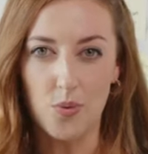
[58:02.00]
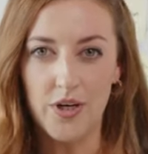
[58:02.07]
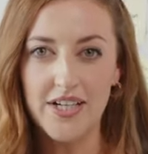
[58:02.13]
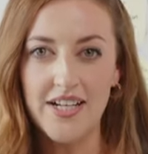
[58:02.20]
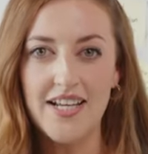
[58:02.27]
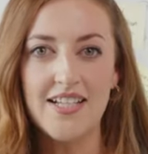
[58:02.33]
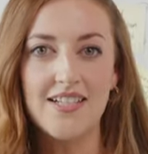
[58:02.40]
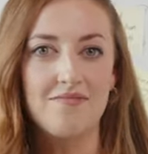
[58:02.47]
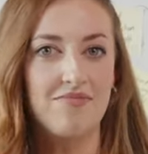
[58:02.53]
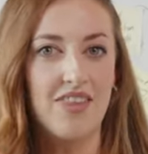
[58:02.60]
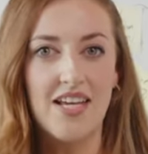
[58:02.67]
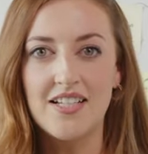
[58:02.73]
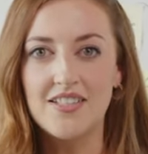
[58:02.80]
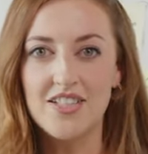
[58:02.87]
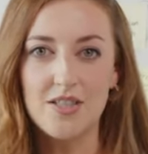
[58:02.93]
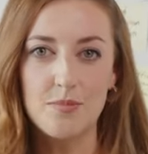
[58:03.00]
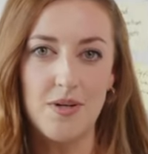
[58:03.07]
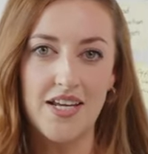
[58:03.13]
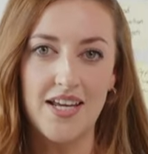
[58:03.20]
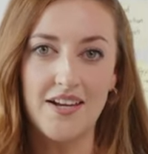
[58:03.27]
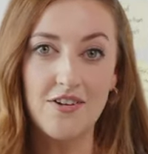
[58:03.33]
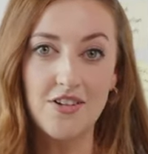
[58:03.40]
working and things are
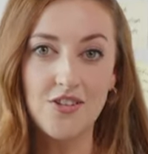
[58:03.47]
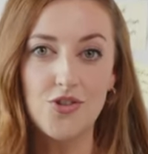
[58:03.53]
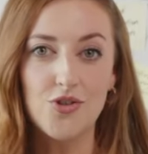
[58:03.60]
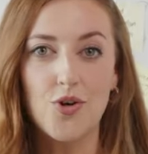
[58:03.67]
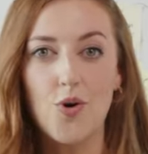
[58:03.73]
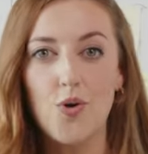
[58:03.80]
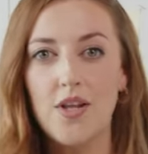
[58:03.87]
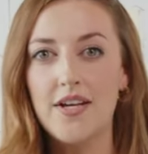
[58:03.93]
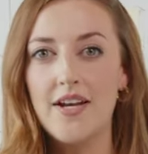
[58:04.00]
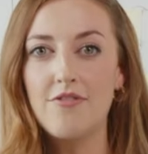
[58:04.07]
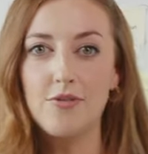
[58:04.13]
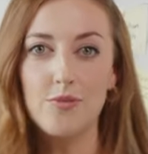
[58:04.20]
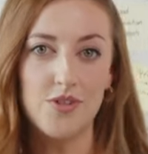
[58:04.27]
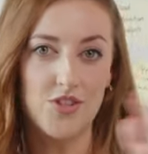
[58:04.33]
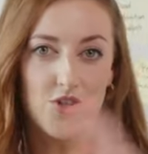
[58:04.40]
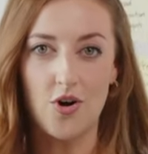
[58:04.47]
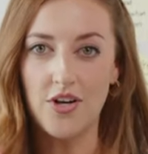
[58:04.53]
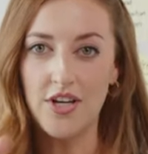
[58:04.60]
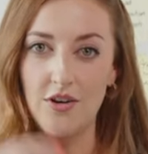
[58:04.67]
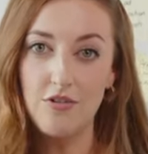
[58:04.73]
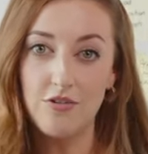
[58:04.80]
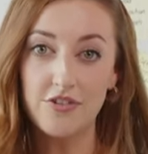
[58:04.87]
spinning out of control and everyone's
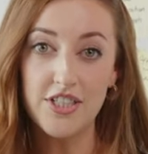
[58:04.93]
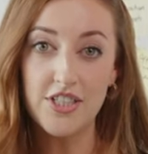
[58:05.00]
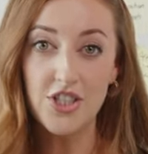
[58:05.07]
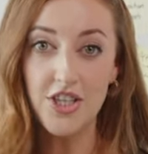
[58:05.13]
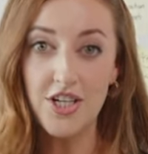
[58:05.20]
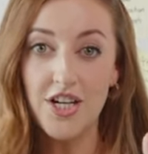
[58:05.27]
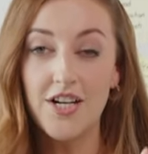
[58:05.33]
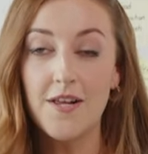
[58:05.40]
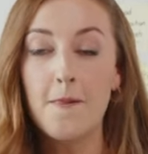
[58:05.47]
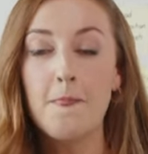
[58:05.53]
talking over each other,